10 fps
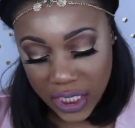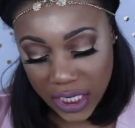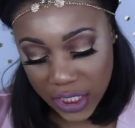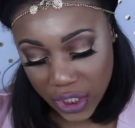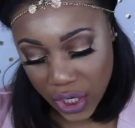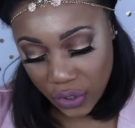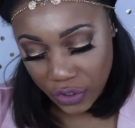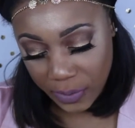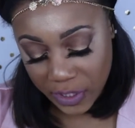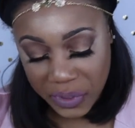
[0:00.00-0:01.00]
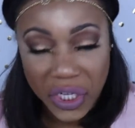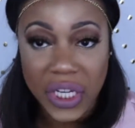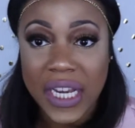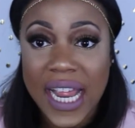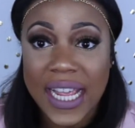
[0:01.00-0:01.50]
I didn't know you're supposed to put on
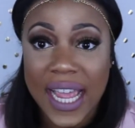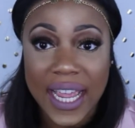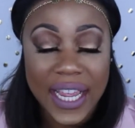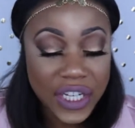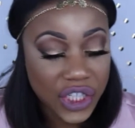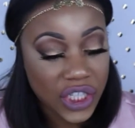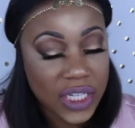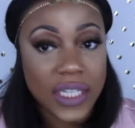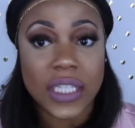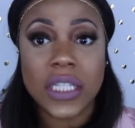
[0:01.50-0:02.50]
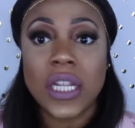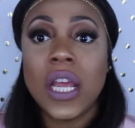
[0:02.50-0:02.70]
your neck and chest.